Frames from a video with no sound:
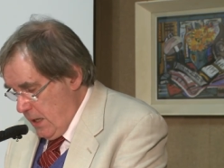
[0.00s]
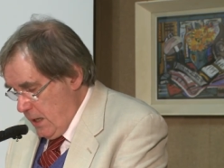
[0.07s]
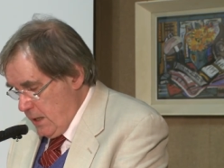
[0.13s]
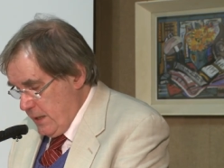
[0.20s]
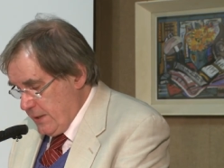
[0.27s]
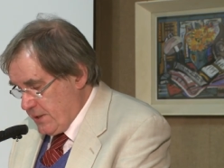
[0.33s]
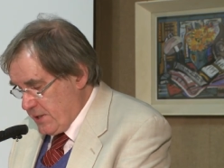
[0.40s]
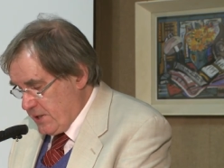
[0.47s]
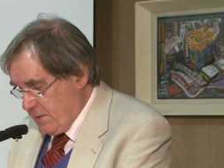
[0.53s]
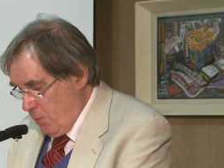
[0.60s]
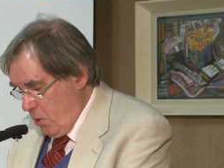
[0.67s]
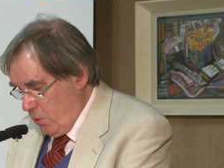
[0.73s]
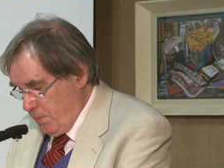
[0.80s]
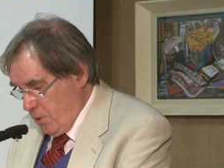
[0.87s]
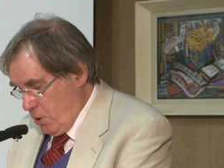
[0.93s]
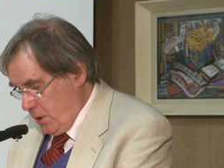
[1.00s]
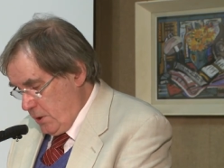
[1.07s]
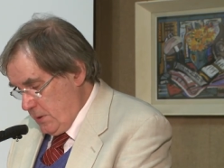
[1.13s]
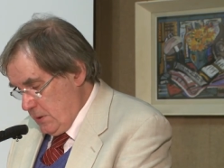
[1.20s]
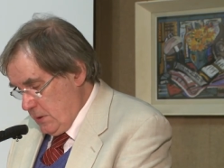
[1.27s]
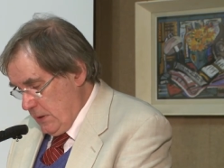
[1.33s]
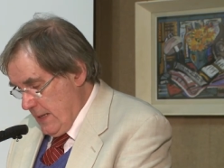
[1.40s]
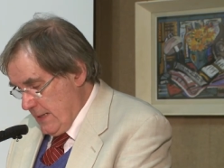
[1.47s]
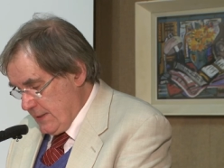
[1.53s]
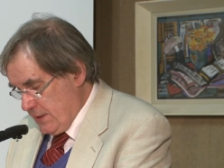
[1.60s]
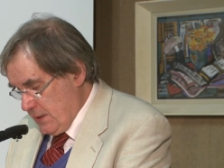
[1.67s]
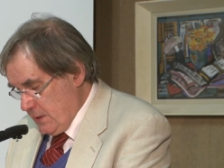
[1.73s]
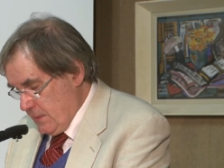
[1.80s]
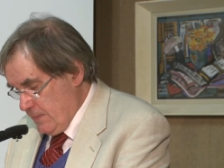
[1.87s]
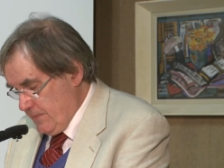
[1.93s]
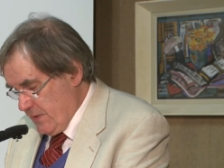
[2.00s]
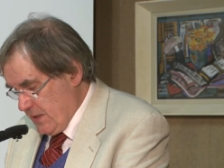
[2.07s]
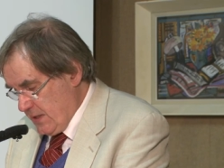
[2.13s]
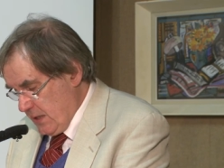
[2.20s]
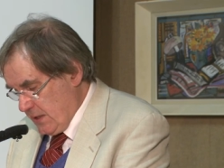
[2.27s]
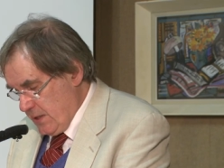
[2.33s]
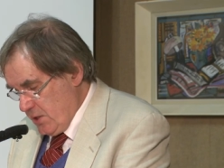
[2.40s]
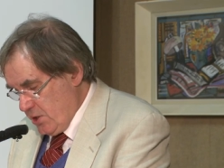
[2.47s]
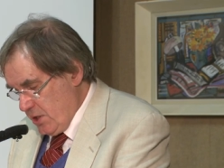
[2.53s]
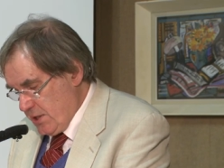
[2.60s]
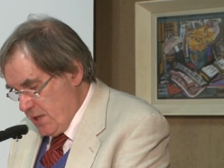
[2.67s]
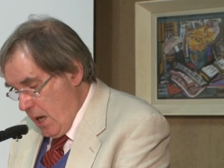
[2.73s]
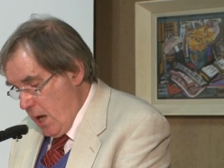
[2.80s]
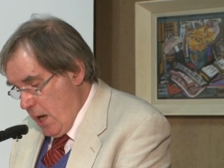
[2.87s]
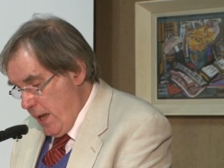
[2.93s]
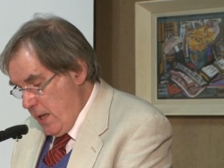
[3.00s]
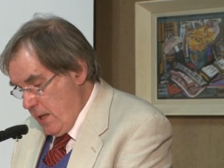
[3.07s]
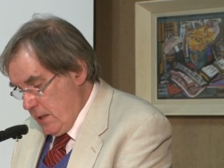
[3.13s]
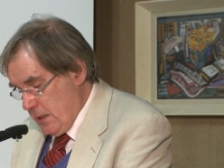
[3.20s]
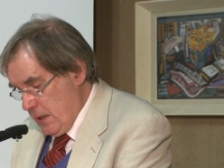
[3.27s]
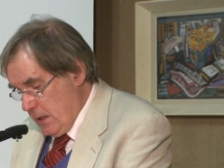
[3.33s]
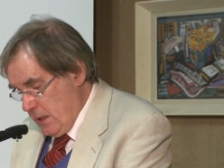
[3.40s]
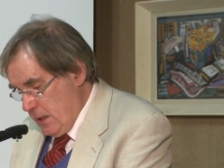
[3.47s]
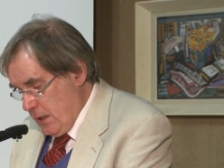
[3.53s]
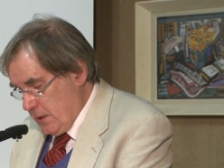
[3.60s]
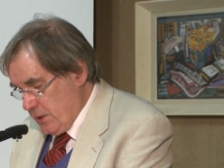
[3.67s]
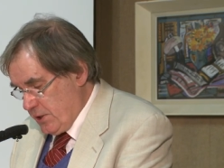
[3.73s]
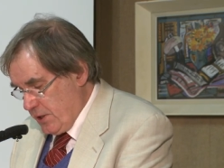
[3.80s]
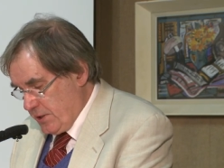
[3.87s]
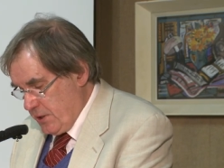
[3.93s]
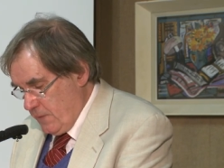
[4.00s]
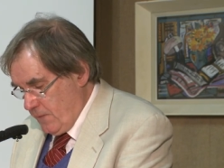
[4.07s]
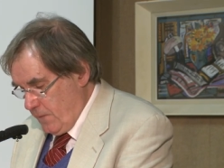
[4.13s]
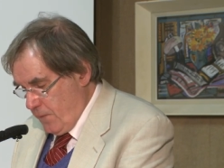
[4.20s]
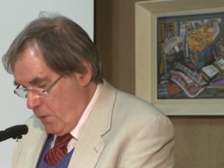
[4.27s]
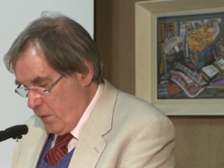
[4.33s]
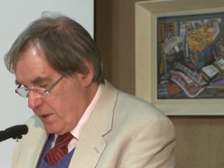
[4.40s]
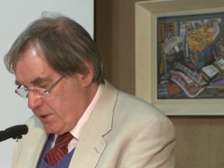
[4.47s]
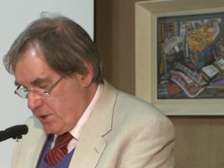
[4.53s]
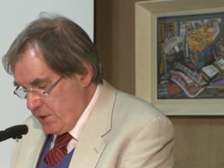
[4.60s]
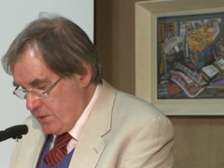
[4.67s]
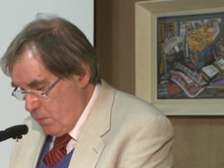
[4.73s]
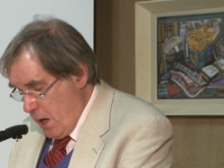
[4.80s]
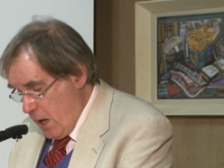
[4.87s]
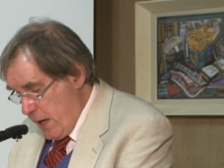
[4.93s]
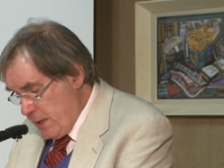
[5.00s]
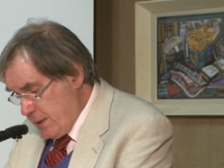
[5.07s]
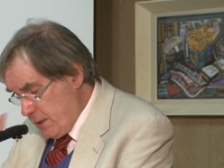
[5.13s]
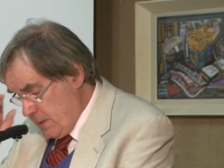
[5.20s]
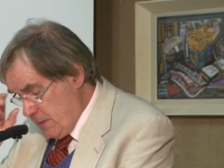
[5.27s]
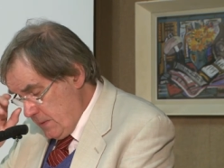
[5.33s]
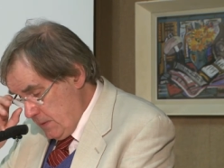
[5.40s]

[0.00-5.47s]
Uh, it's a small book, less than six inches high and just over four inches wide,